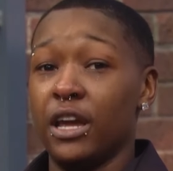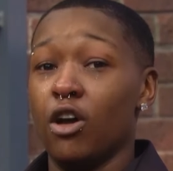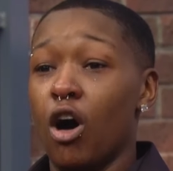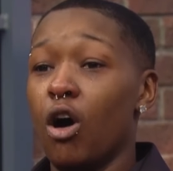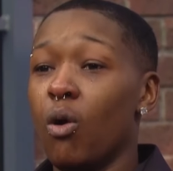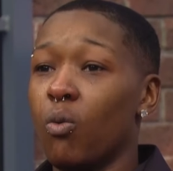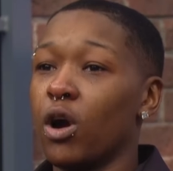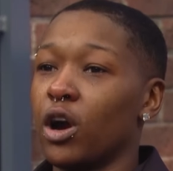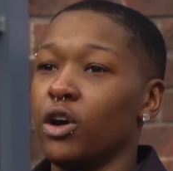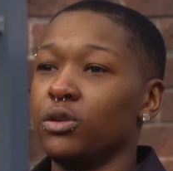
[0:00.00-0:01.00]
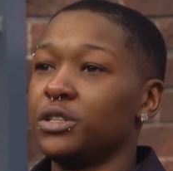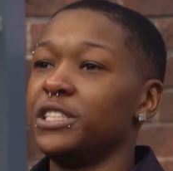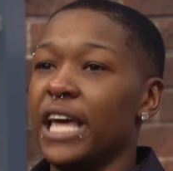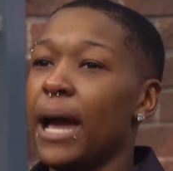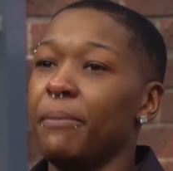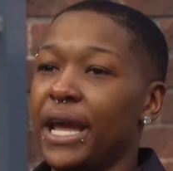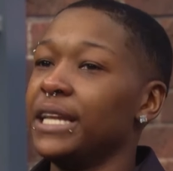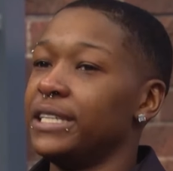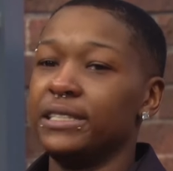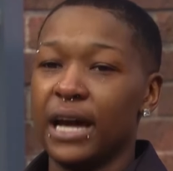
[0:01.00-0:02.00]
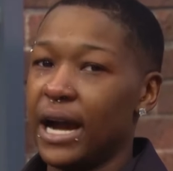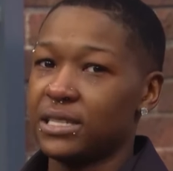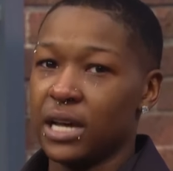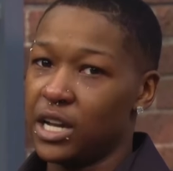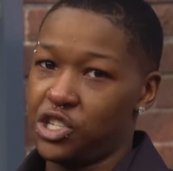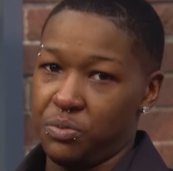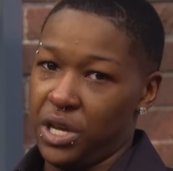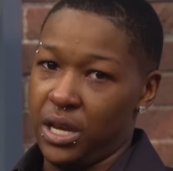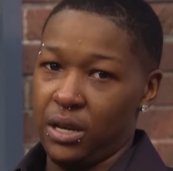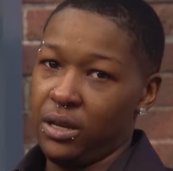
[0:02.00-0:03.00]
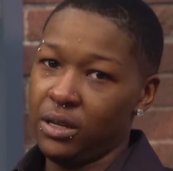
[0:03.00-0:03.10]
and the whole world that man did not touch me.